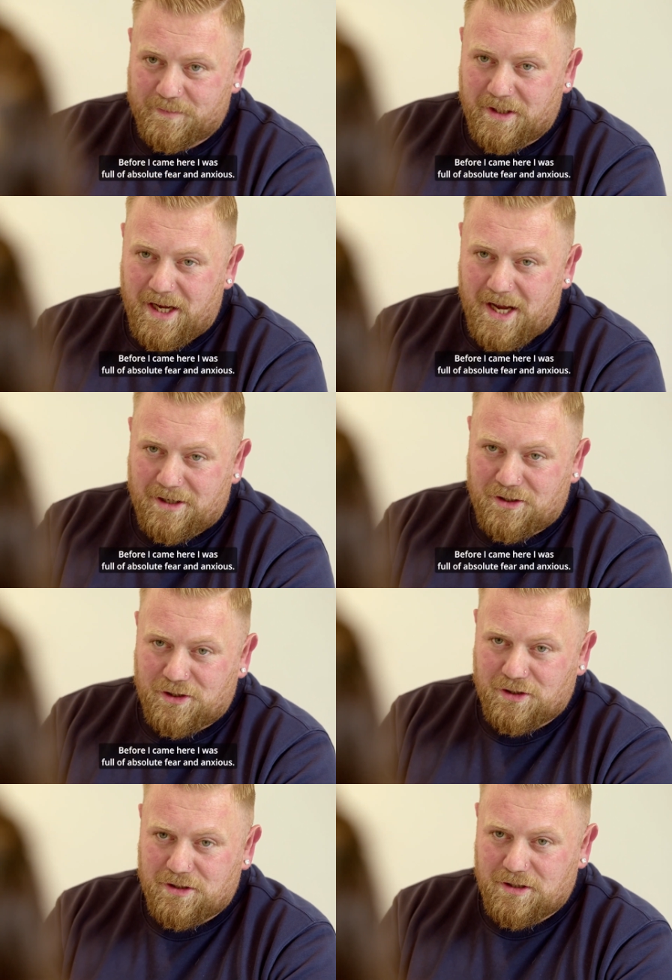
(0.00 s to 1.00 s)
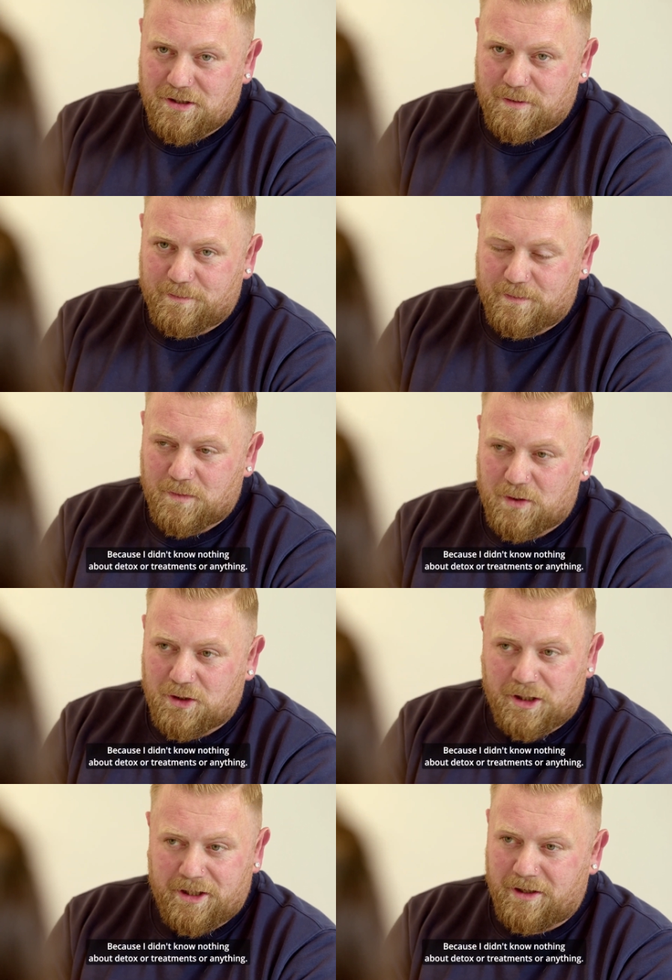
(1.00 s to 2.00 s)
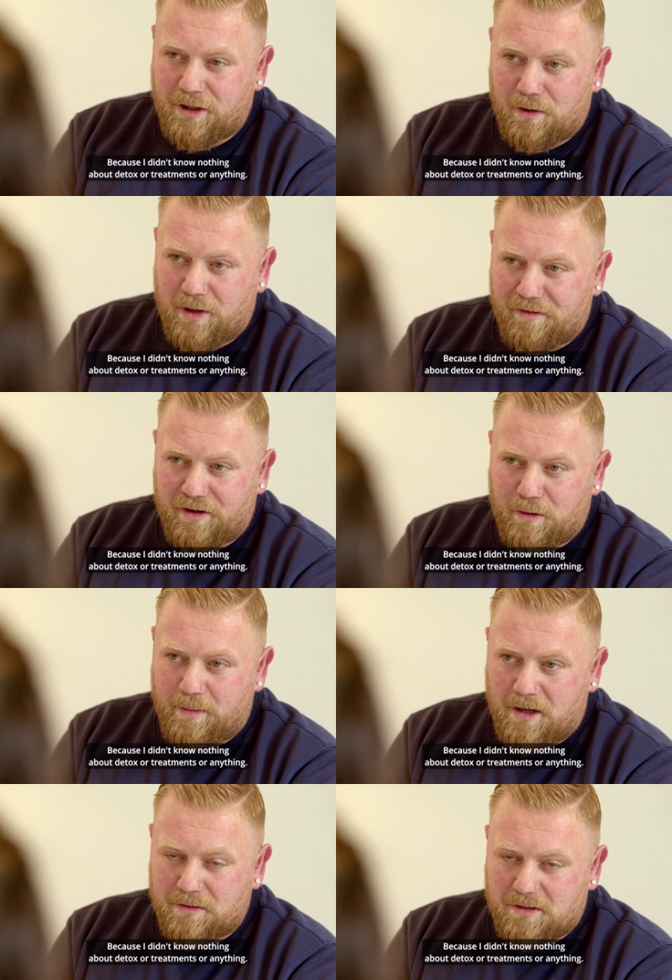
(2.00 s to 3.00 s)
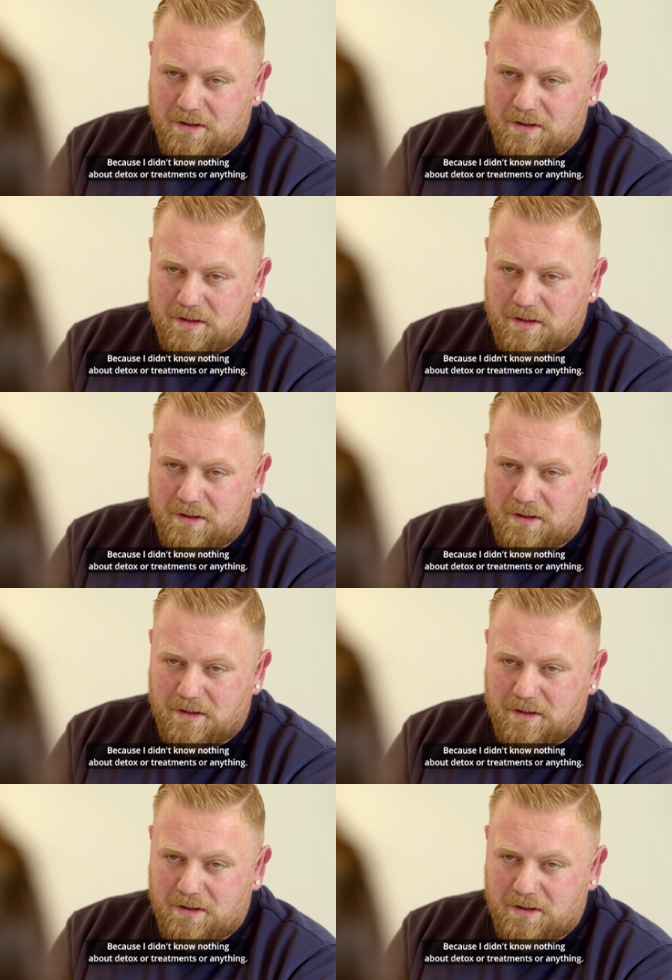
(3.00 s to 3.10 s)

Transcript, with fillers: anxious because I didn't know nothing about